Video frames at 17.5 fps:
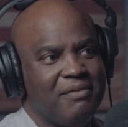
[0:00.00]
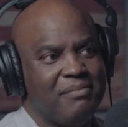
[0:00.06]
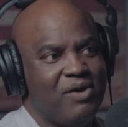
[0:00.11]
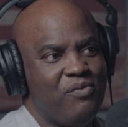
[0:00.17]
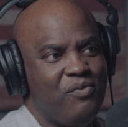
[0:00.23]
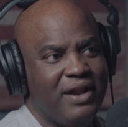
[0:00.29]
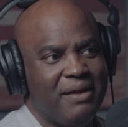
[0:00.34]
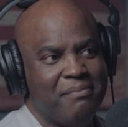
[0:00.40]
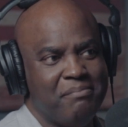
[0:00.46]

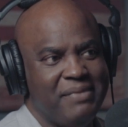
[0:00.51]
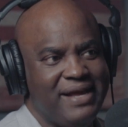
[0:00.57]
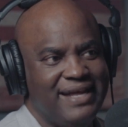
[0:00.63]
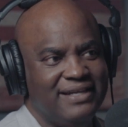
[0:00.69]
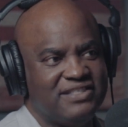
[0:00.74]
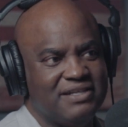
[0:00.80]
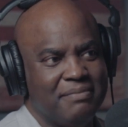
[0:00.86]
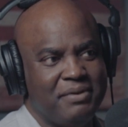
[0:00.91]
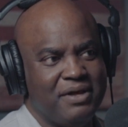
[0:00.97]
about what it
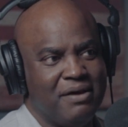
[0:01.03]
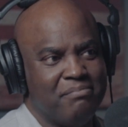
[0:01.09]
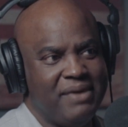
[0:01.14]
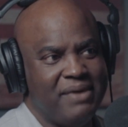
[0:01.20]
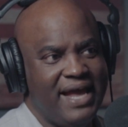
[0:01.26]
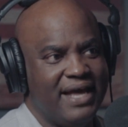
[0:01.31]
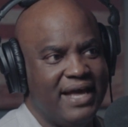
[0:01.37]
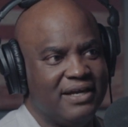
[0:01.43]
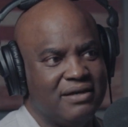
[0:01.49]
means to be a
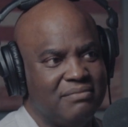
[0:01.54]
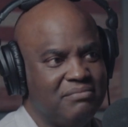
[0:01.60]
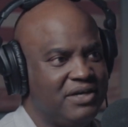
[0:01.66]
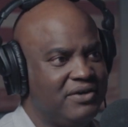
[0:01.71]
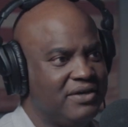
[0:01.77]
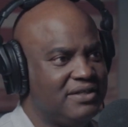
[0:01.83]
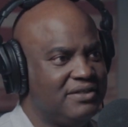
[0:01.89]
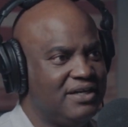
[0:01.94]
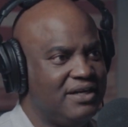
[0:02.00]
man in
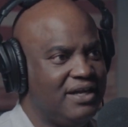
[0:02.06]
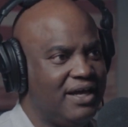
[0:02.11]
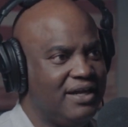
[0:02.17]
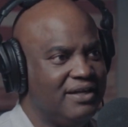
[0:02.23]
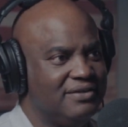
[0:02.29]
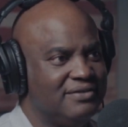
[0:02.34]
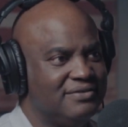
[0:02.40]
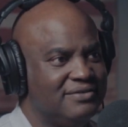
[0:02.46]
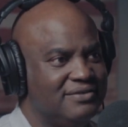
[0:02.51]
America today.
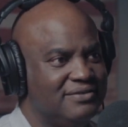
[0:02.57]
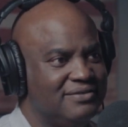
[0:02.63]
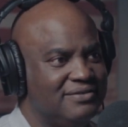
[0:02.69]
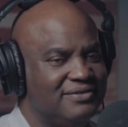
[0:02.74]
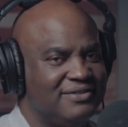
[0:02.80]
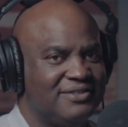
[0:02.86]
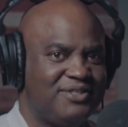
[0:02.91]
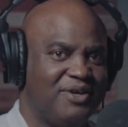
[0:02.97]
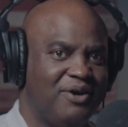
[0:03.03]

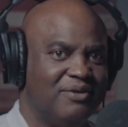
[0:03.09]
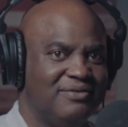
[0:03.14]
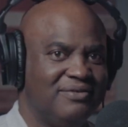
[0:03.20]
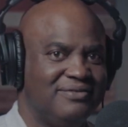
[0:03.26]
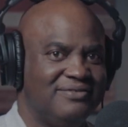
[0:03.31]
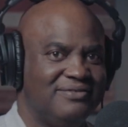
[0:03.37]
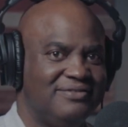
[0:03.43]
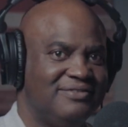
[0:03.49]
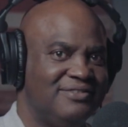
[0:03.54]
So,
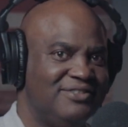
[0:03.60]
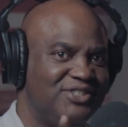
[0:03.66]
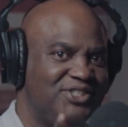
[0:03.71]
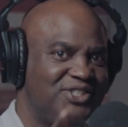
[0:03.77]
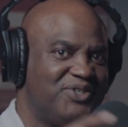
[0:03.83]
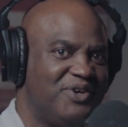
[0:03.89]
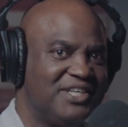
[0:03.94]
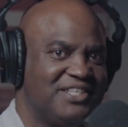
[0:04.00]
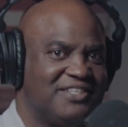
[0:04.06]

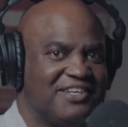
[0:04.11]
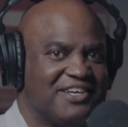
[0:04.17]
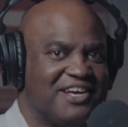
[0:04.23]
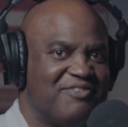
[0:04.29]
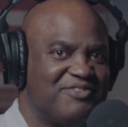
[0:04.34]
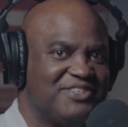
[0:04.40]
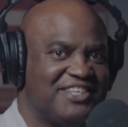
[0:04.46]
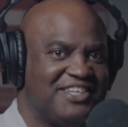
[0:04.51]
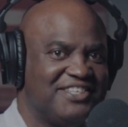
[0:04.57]
join us in the
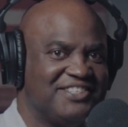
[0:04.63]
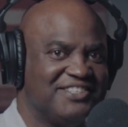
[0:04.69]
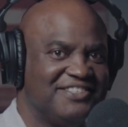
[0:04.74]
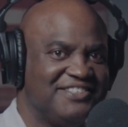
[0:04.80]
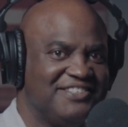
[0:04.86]
conversation.